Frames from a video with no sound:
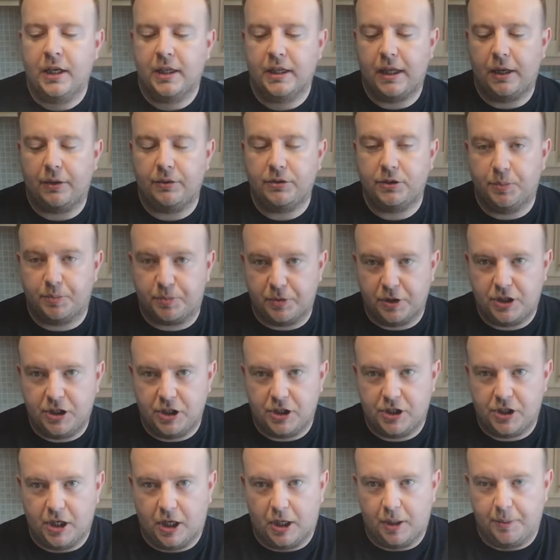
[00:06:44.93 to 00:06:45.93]
That was a
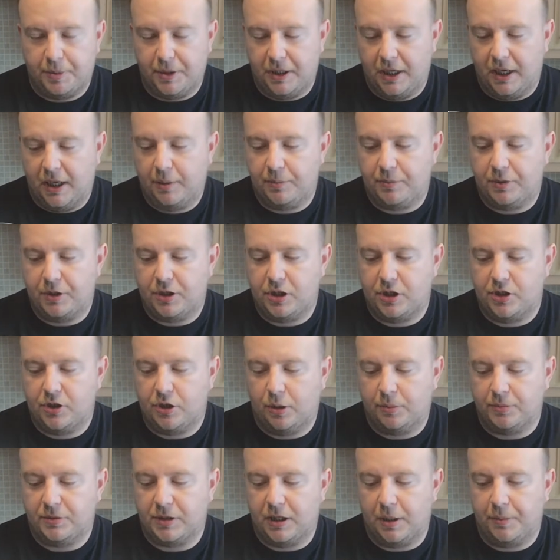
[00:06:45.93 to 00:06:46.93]
British IPA, British
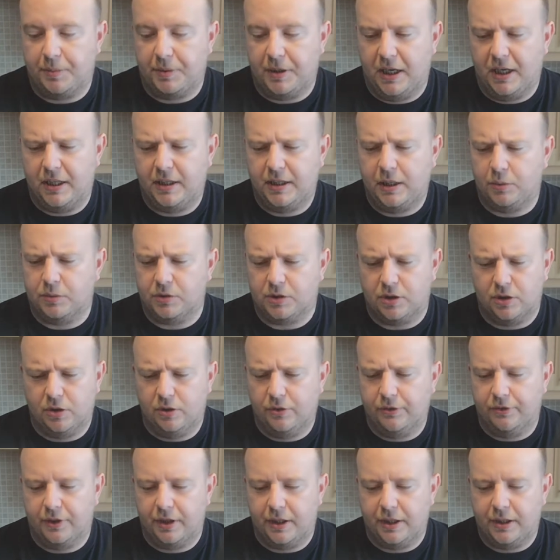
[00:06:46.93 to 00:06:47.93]
hopped IPA, and that was
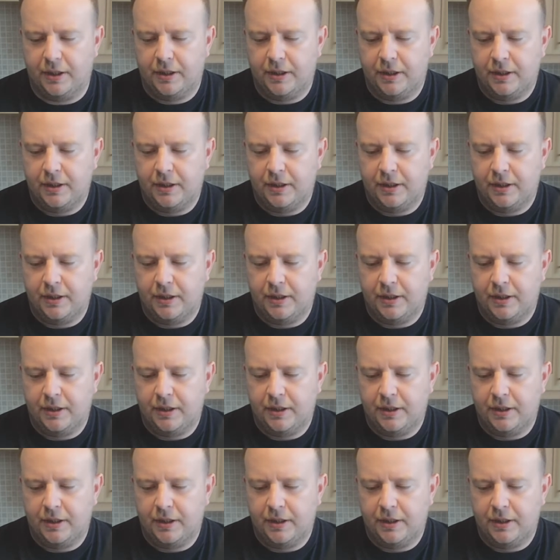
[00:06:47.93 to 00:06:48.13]
lovely.